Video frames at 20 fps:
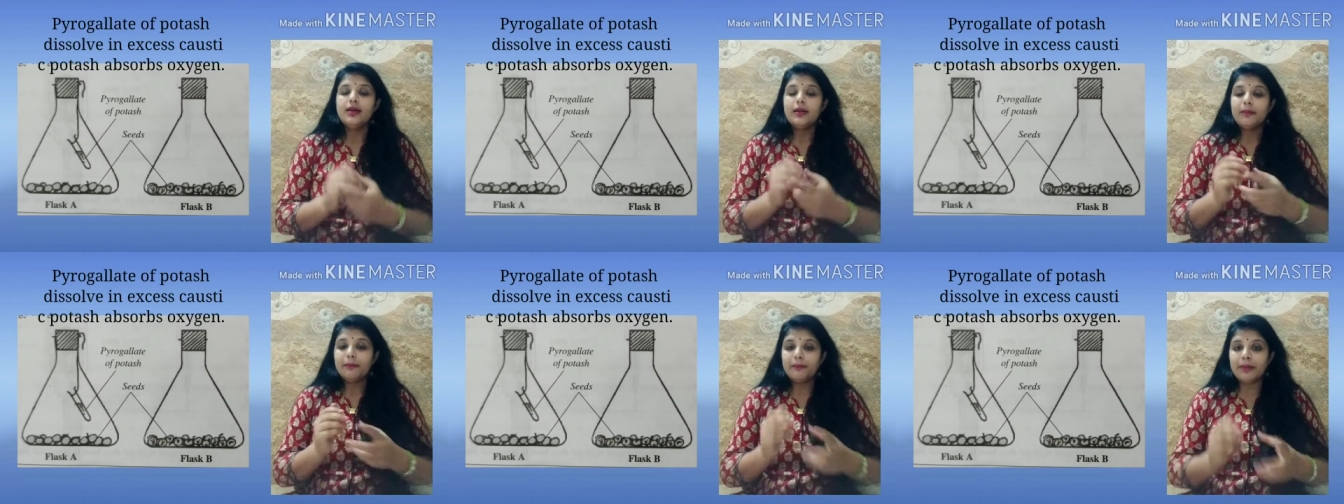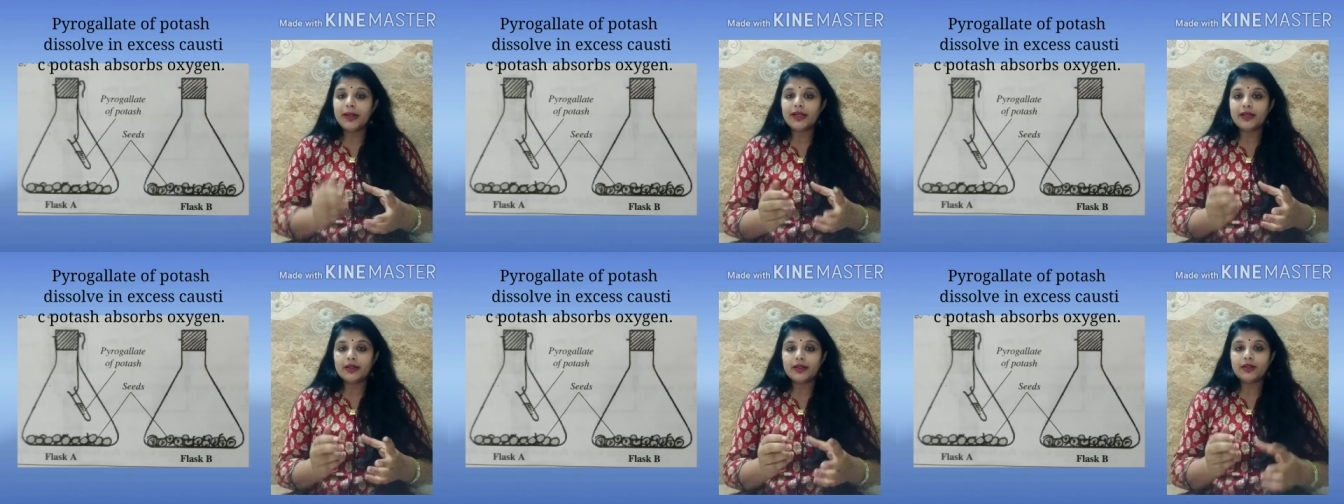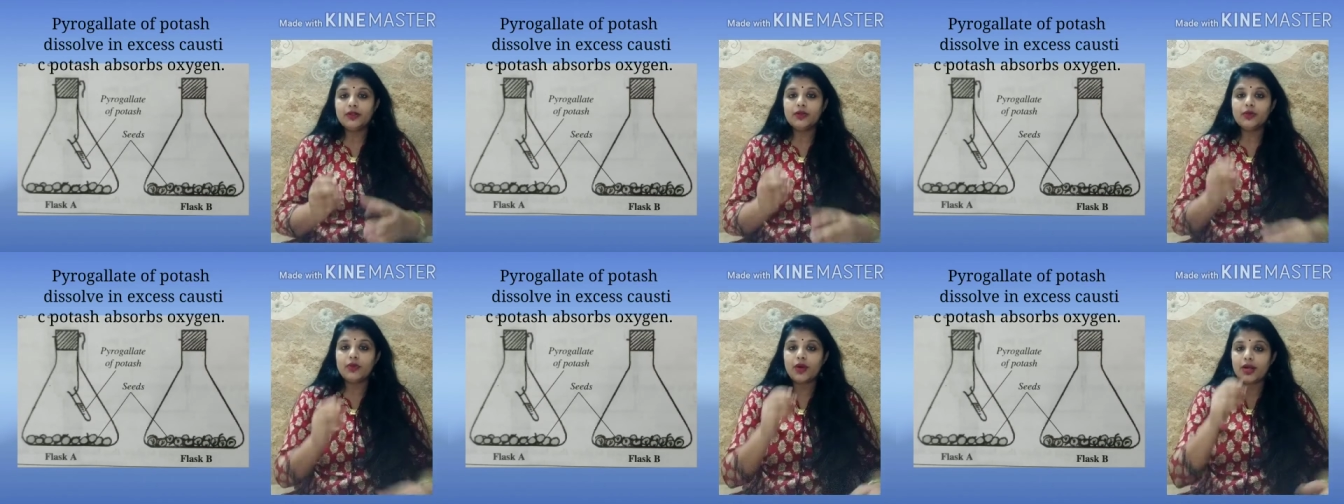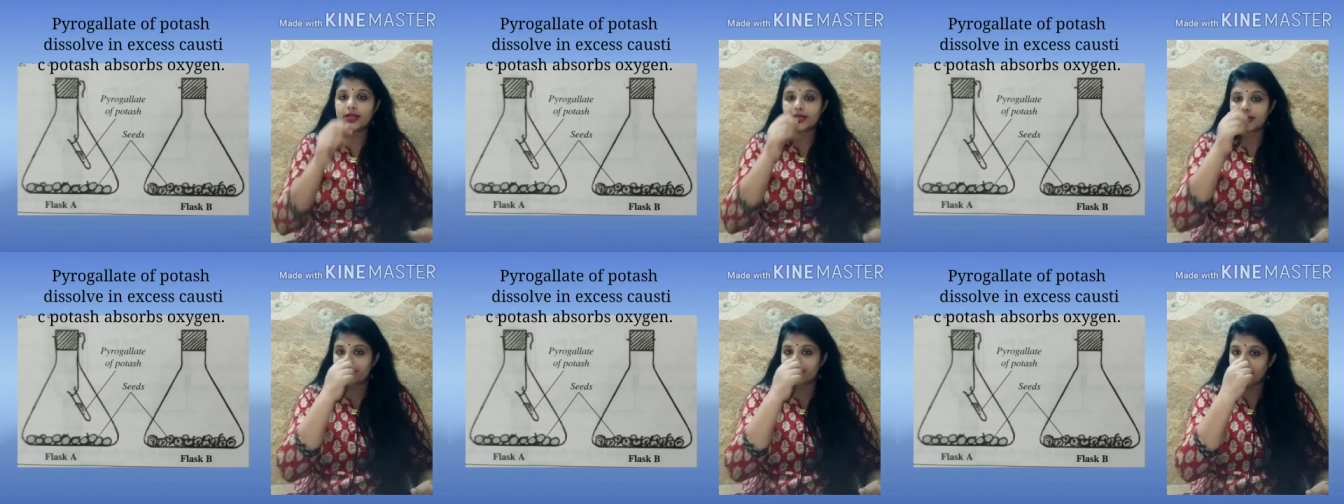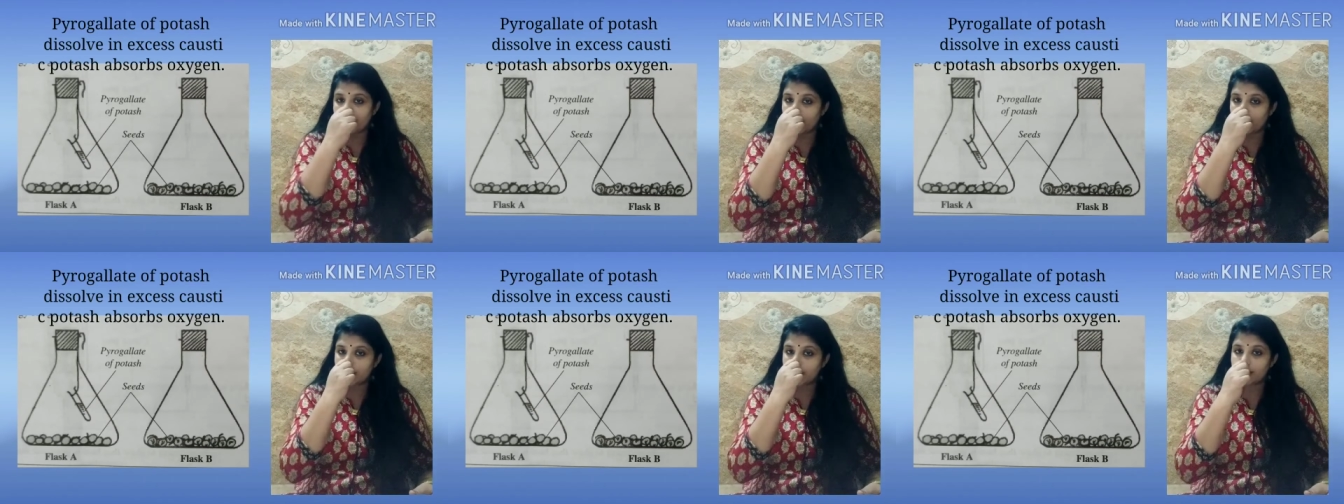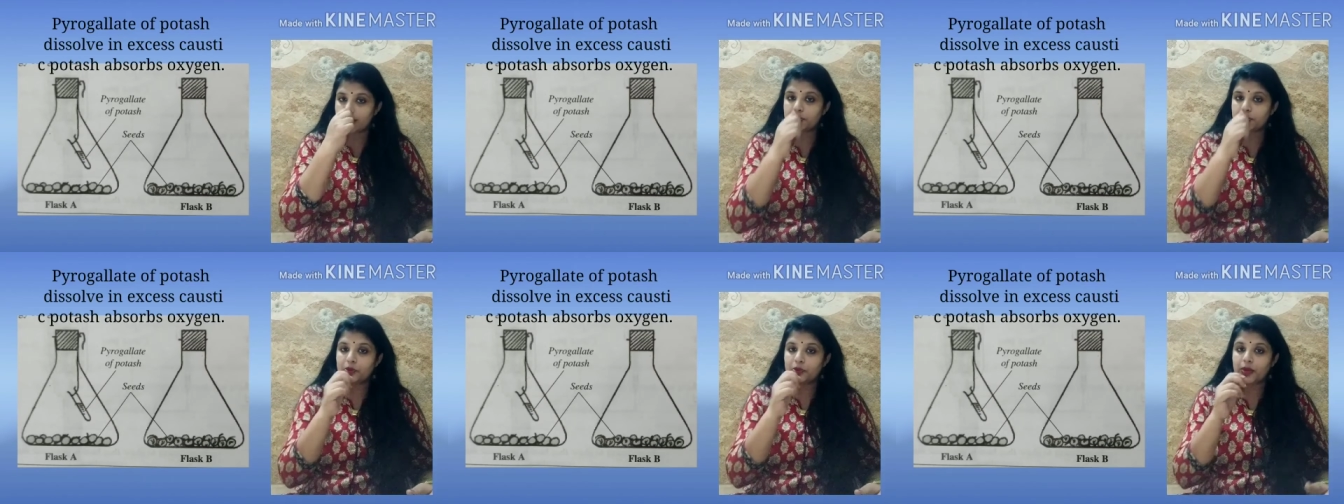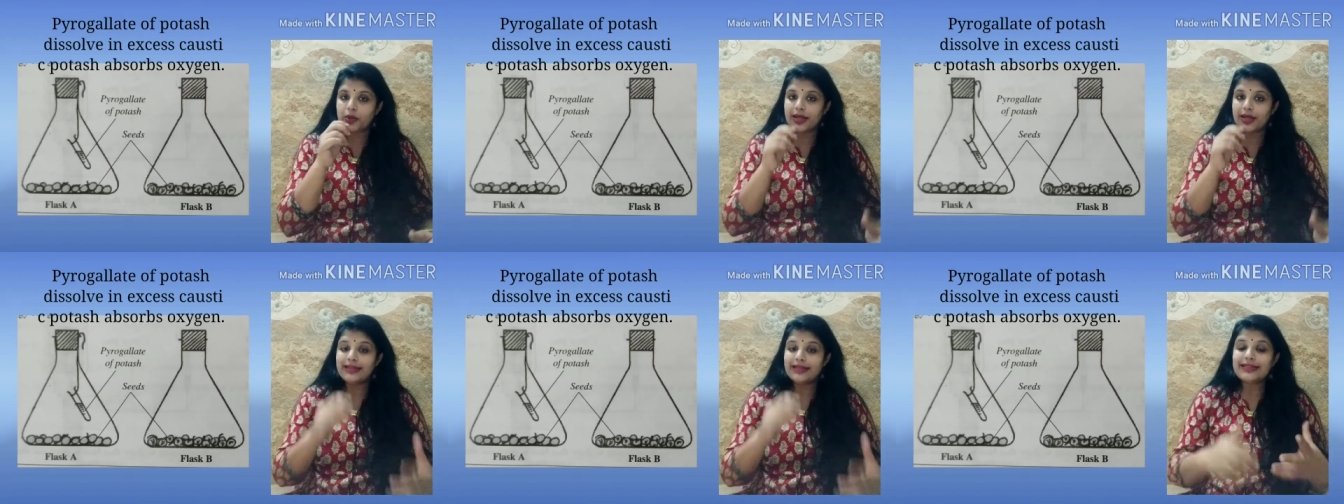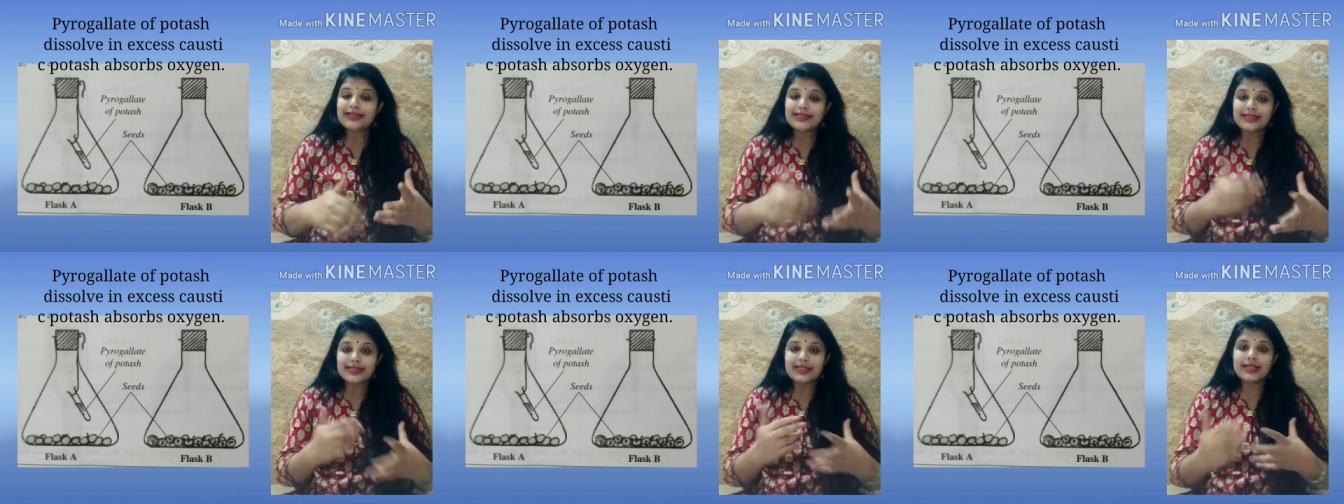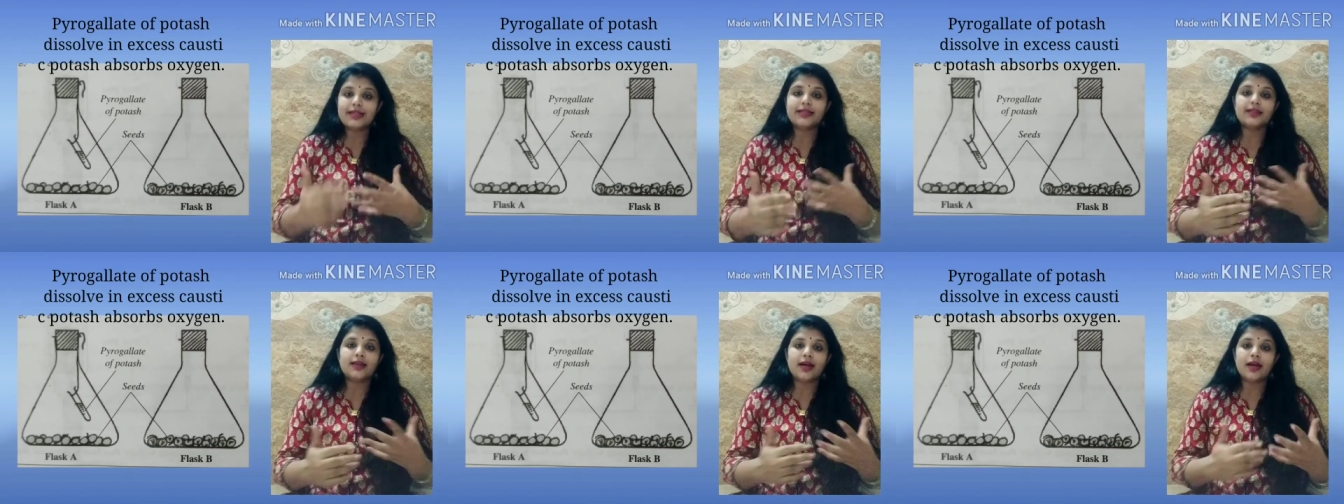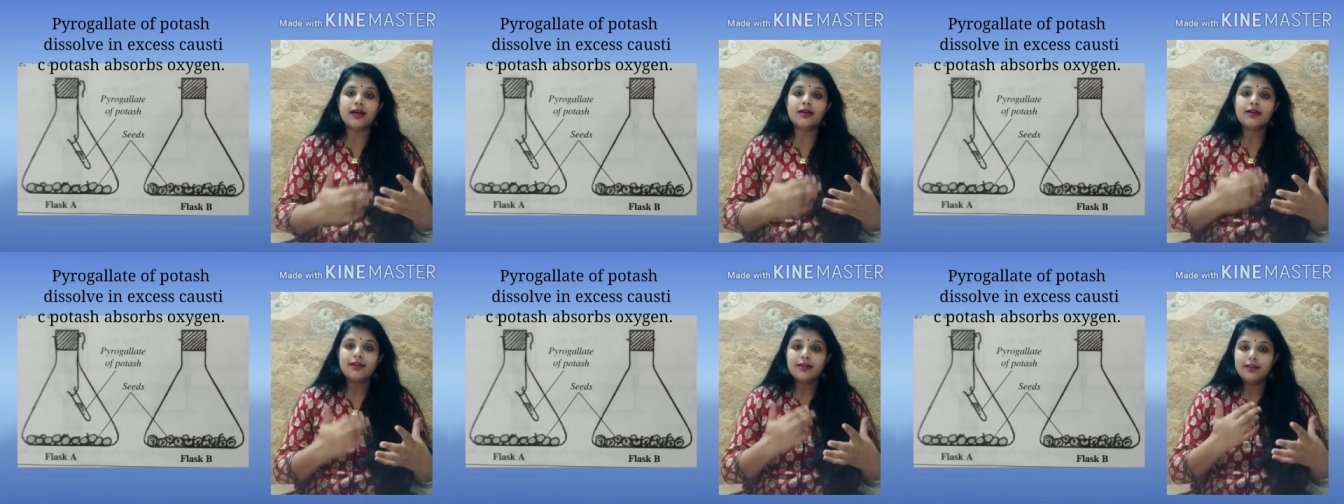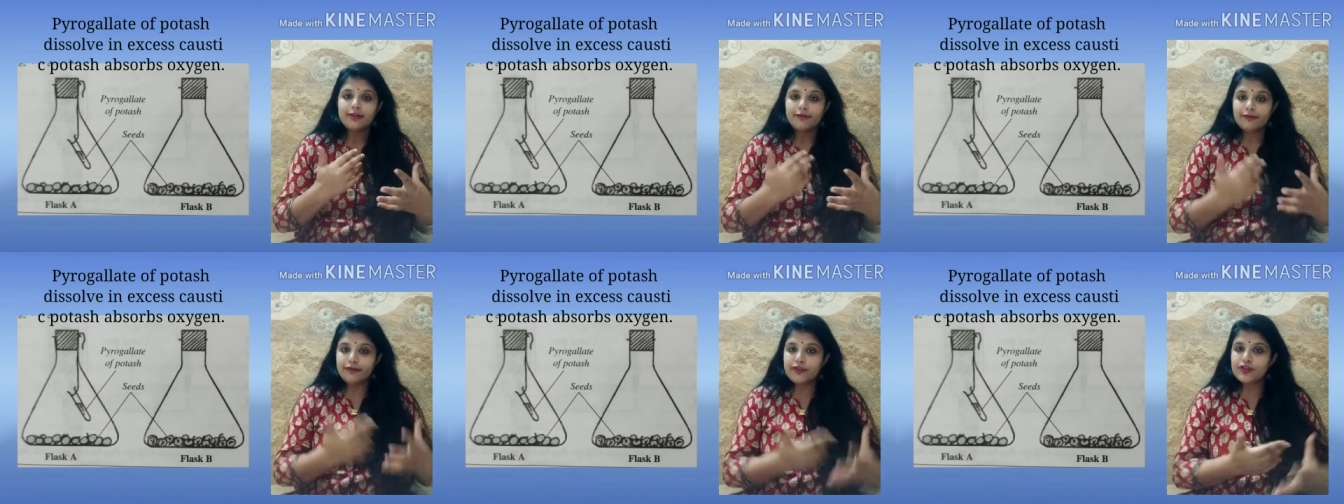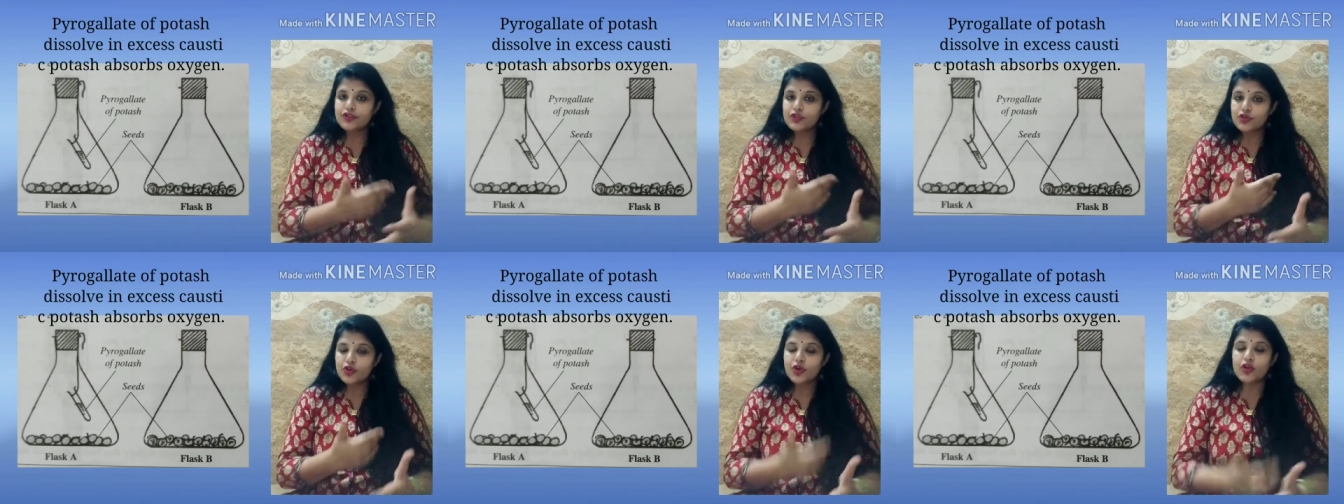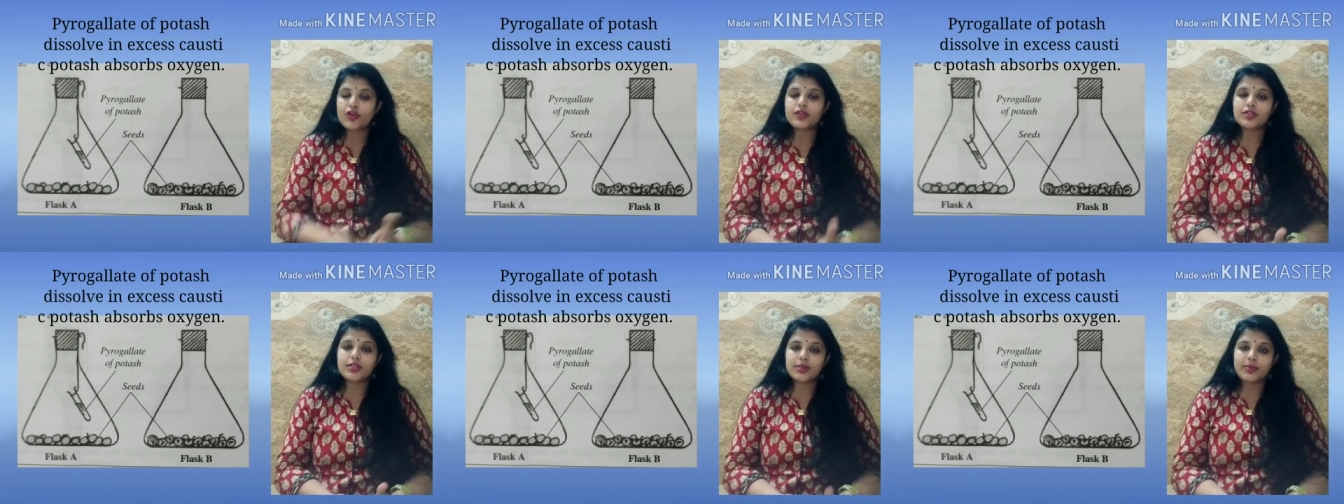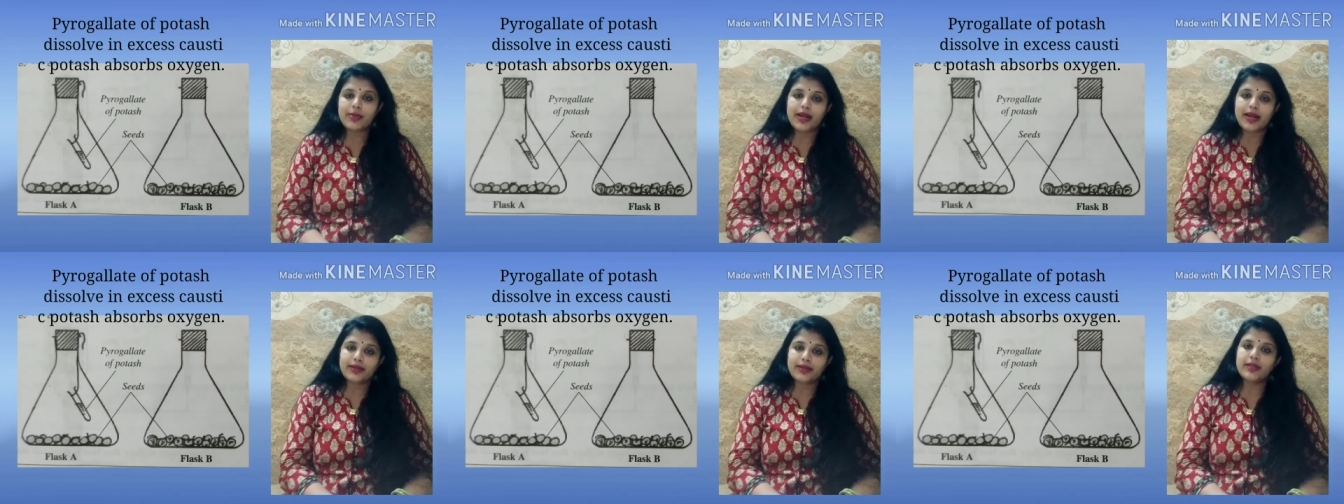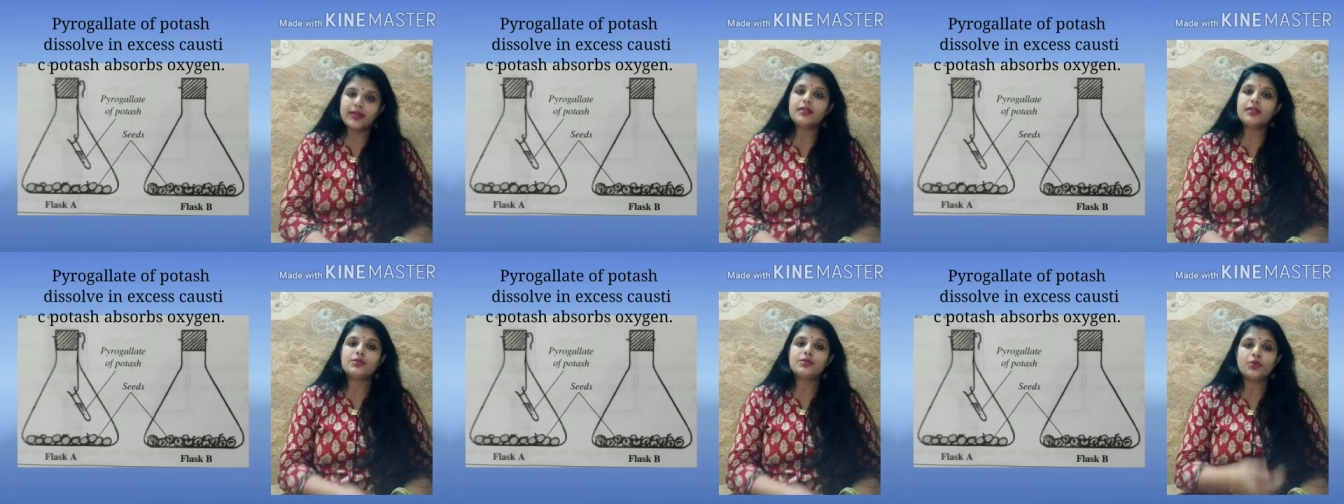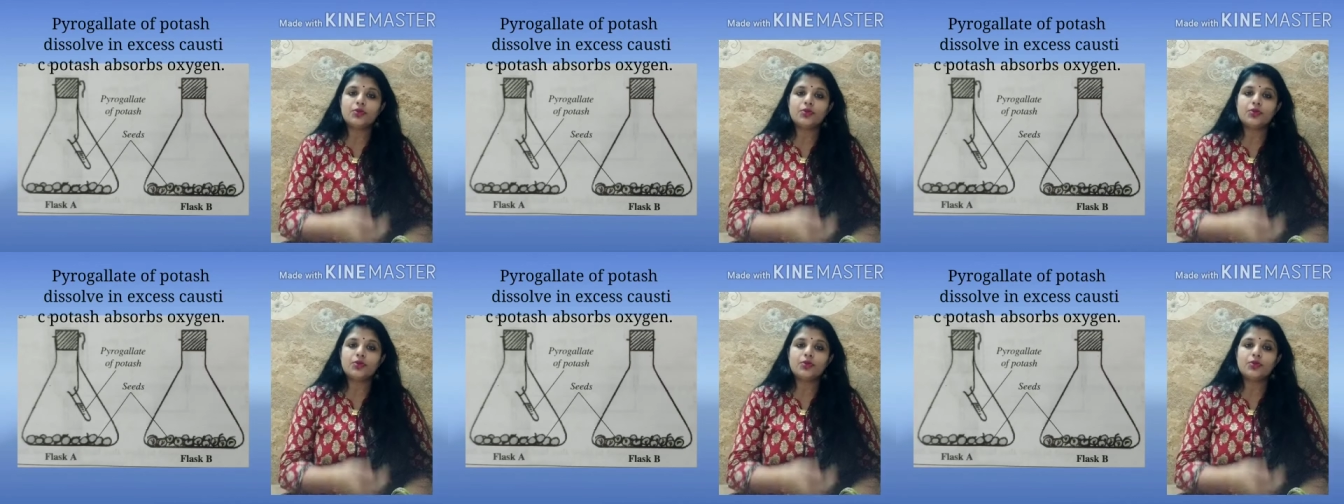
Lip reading: but you are supposed to understand the physiology behind that.